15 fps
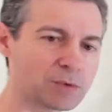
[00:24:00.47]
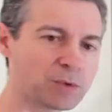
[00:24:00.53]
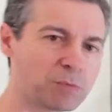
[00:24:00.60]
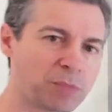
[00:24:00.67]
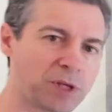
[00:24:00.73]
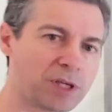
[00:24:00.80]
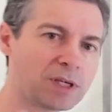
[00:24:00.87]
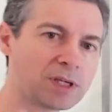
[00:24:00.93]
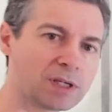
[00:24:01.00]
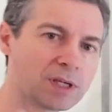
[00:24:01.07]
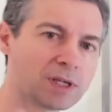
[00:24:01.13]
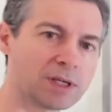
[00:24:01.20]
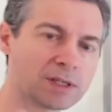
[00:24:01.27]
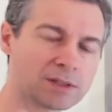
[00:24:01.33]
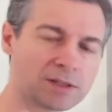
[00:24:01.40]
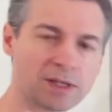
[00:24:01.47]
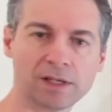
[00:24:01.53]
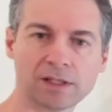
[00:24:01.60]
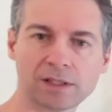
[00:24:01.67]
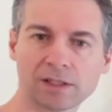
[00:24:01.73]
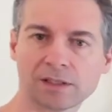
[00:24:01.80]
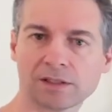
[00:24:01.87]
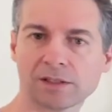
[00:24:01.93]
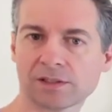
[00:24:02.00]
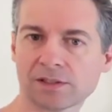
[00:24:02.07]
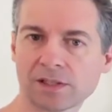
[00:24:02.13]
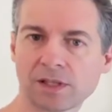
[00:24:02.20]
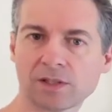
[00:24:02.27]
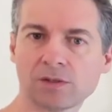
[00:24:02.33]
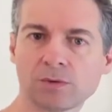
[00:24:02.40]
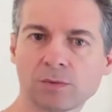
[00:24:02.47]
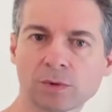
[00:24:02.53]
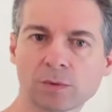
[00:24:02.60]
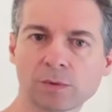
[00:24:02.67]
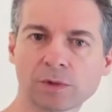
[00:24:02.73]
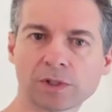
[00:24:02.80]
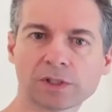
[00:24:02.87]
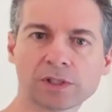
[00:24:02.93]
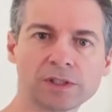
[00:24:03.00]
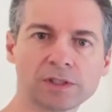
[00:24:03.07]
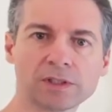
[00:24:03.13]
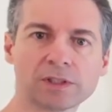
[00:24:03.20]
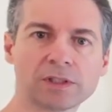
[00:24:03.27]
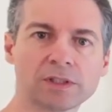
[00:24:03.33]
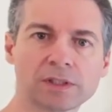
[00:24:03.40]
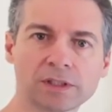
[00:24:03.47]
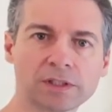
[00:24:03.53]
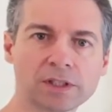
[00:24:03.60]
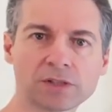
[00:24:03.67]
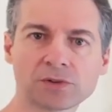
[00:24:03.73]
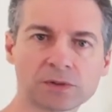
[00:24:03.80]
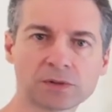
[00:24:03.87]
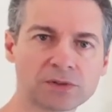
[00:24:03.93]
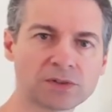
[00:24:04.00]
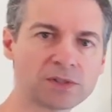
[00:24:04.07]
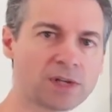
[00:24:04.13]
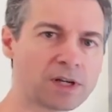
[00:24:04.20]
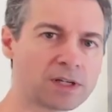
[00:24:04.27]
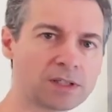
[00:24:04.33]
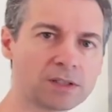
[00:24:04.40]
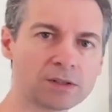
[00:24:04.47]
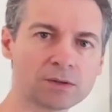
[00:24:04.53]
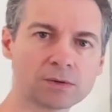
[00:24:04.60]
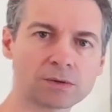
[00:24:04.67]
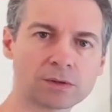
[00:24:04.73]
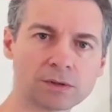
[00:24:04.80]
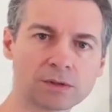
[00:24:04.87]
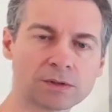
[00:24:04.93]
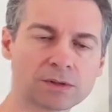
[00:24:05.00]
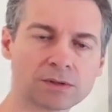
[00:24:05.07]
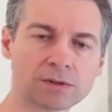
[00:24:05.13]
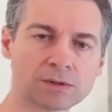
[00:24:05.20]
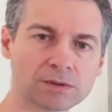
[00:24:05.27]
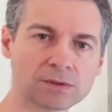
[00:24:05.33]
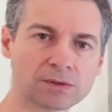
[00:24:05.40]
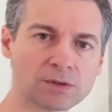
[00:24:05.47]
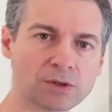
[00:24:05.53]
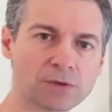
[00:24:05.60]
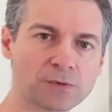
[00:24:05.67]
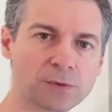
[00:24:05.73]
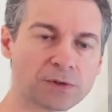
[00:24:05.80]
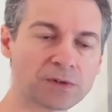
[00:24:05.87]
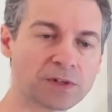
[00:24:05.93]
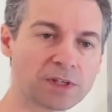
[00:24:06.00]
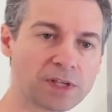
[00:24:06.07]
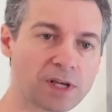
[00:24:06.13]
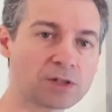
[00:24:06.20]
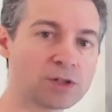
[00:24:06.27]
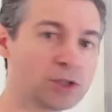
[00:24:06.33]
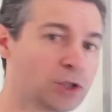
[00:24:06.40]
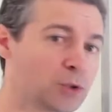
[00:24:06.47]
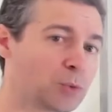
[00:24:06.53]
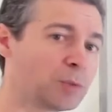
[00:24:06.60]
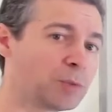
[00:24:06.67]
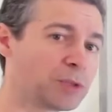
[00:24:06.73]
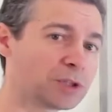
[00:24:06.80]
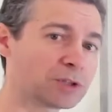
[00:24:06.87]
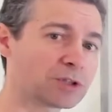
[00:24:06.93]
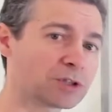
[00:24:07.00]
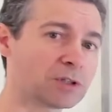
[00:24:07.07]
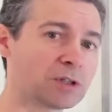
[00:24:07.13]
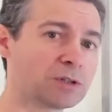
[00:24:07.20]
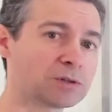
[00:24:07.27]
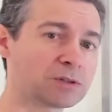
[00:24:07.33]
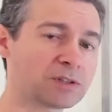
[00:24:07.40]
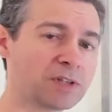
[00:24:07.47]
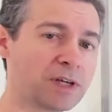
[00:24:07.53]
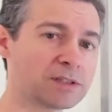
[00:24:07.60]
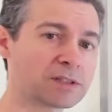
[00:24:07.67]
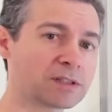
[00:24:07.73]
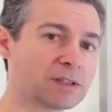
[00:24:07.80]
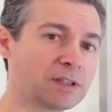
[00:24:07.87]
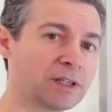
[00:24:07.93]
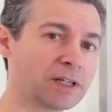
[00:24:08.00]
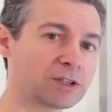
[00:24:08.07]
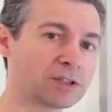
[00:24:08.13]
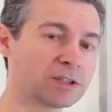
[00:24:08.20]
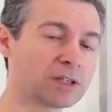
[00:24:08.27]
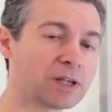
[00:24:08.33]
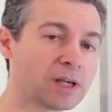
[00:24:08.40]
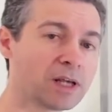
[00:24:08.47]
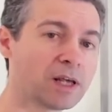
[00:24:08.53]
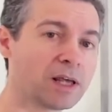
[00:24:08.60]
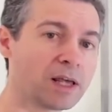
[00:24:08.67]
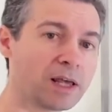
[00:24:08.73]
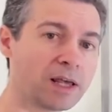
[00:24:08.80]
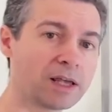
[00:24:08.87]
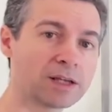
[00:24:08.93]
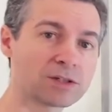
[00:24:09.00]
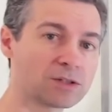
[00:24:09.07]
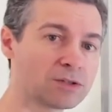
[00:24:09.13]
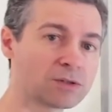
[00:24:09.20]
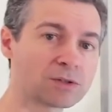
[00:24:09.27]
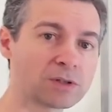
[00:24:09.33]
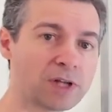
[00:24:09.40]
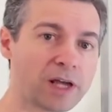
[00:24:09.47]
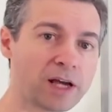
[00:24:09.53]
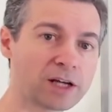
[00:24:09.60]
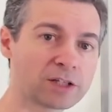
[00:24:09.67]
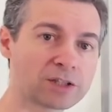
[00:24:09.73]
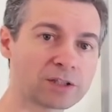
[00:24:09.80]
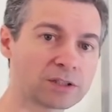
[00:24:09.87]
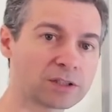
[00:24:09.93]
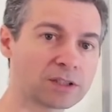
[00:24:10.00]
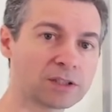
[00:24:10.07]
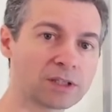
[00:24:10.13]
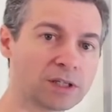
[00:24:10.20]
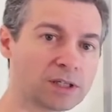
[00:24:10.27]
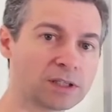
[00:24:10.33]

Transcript: would be that, let's say you were working in an industrial setting or so forth. Again, you would build your own test collection, and you could actually